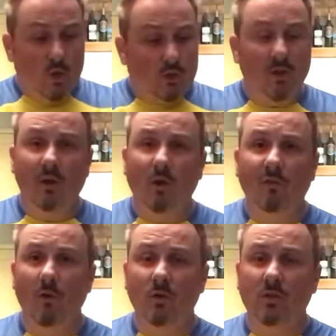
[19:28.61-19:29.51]
So there you go,
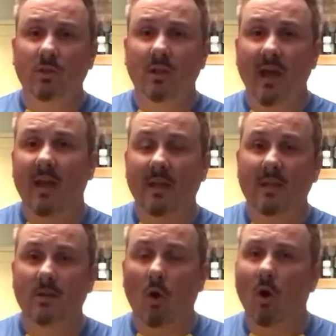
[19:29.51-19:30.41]
folks. That
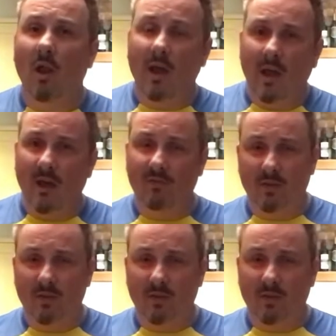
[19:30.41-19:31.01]
is all I have